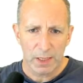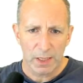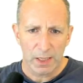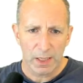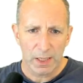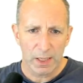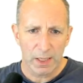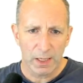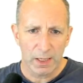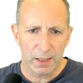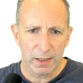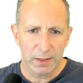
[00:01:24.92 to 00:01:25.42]

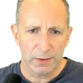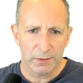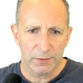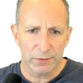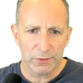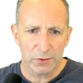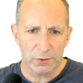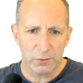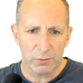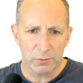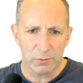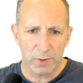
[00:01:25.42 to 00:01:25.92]
and
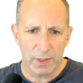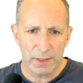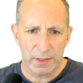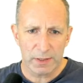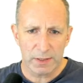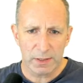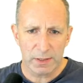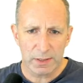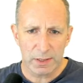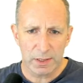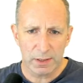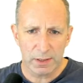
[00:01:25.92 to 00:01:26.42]

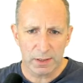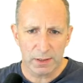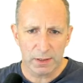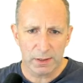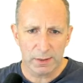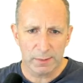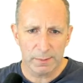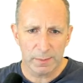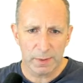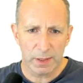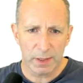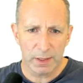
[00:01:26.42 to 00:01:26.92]
rent
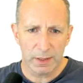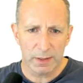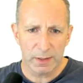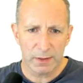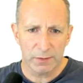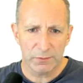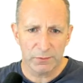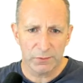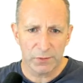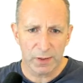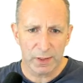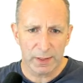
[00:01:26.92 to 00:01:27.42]
time, and then
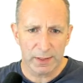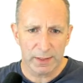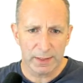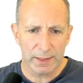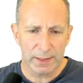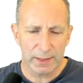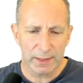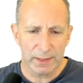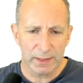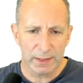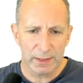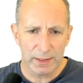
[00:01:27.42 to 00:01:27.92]

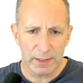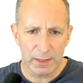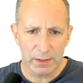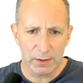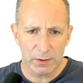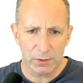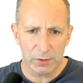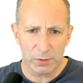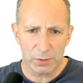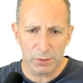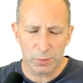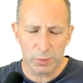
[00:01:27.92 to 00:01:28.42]
finally
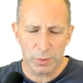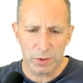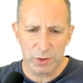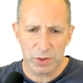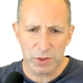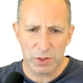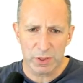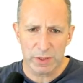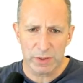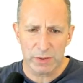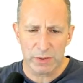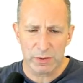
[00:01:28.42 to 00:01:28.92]
yield,
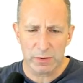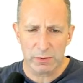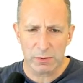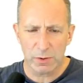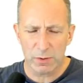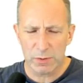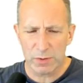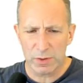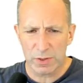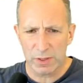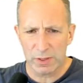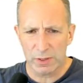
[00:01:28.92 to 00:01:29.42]
which is
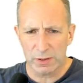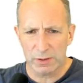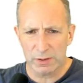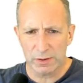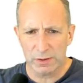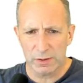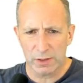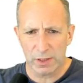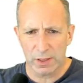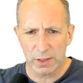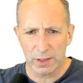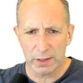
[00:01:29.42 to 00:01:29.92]
gross
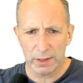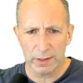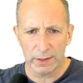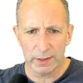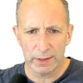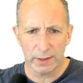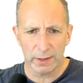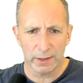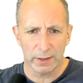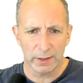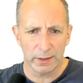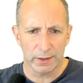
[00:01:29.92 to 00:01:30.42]
yield,
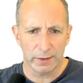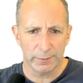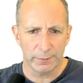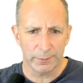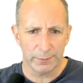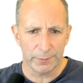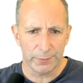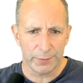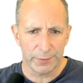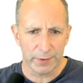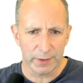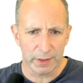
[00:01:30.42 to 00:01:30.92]
i.e.
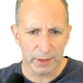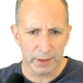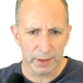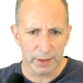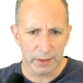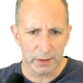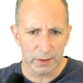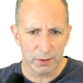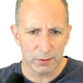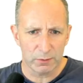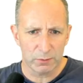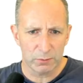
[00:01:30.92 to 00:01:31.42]

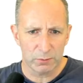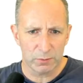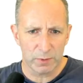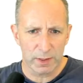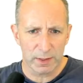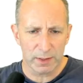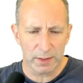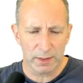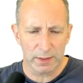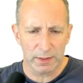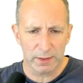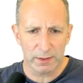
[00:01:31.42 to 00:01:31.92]
the
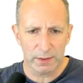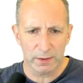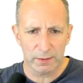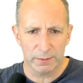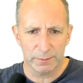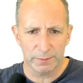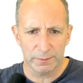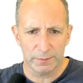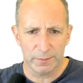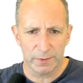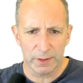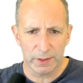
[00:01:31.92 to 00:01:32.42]
rental
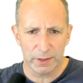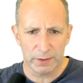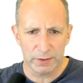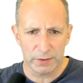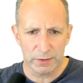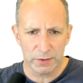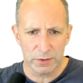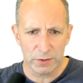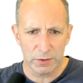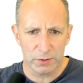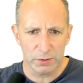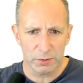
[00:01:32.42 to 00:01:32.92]
income
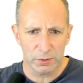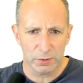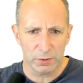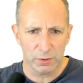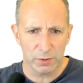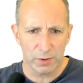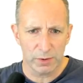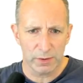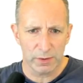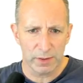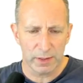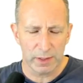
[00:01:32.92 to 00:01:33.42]
into
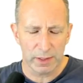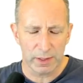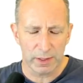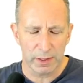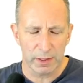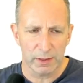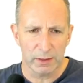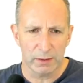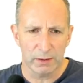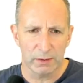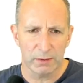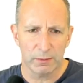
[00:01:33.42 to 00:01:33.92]

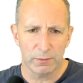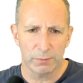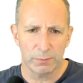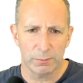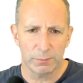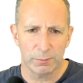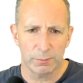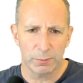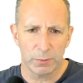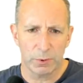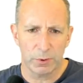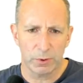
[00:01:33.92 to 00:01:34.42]
the
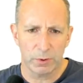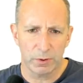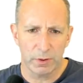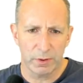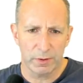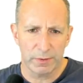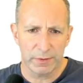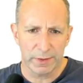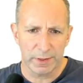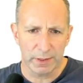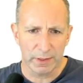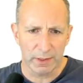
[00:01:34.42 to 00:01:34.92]

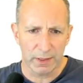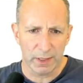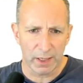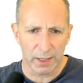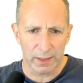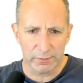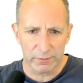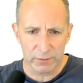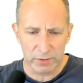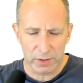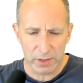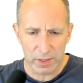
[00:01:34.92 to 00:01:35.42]

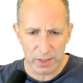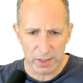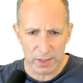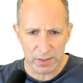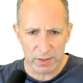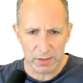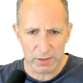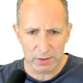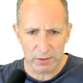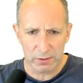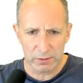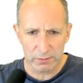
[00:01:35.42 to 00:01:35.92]

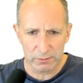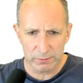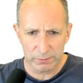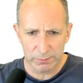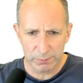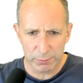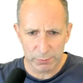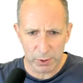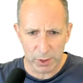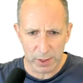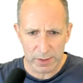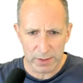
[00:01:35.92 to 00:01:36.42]
advertised
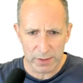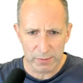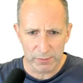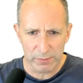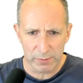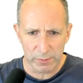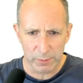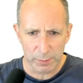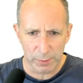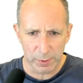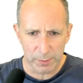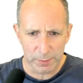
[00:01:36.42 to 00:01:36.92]
price of
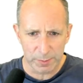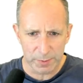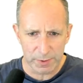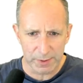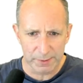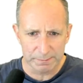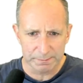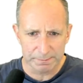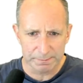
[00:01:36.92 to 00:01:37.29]
the property.